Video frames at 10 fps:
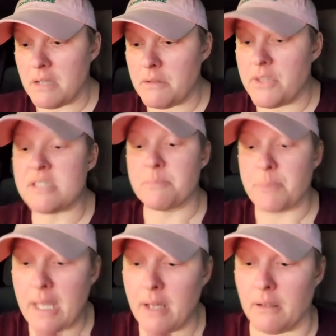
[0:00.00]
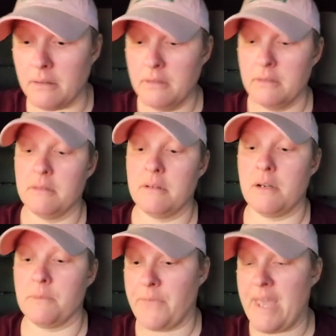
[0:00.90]
this bill
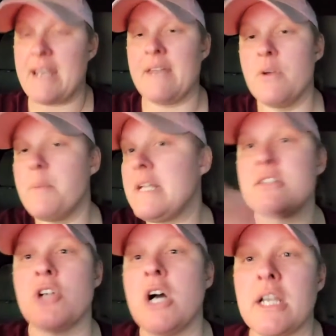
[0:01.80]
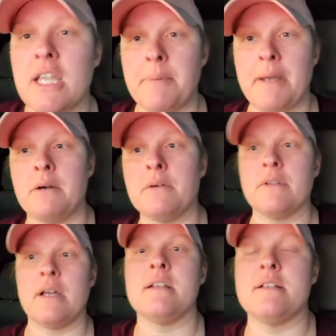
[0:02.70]
that everybody's talking about
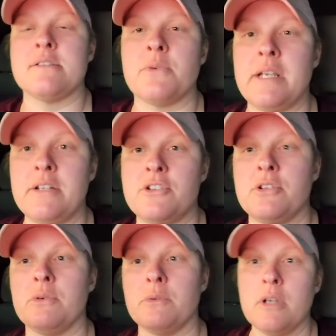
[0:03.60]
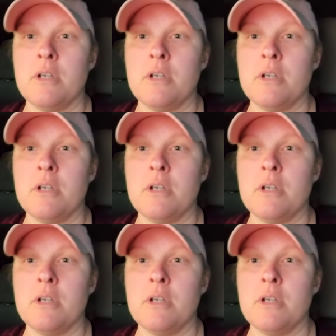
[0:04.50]
that is going to